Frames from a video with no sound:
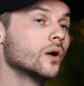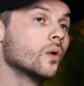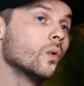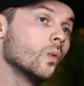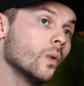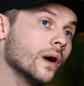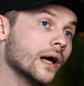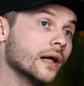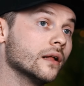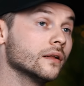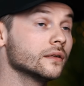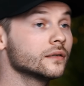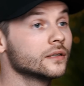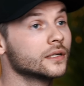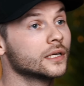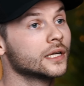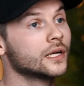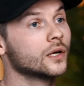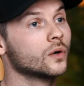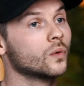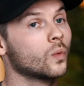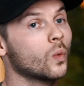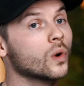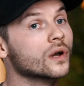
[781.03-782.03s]
Well,
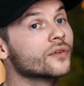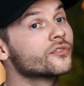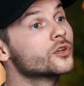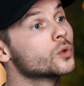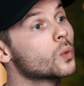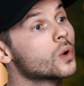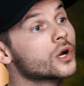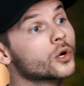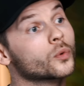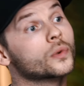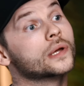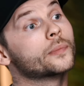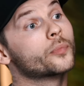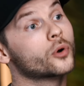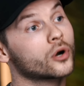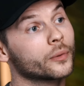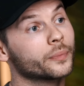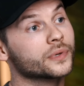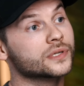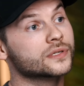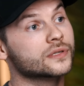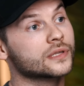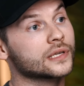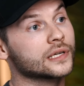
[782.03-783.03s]
what if you want to
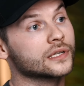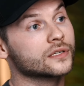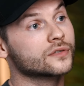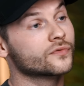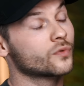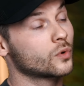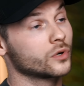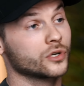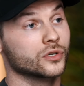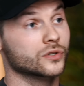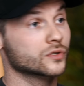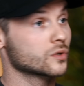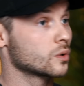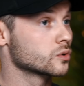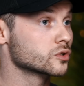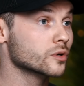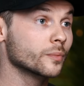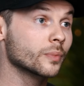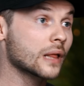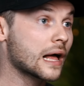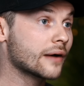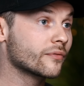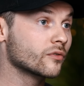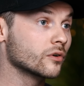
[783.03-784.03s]
repurpose these for your social
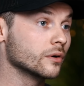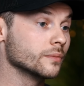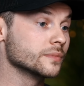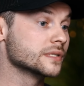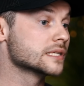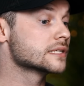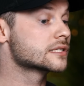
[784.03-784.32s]
platforms?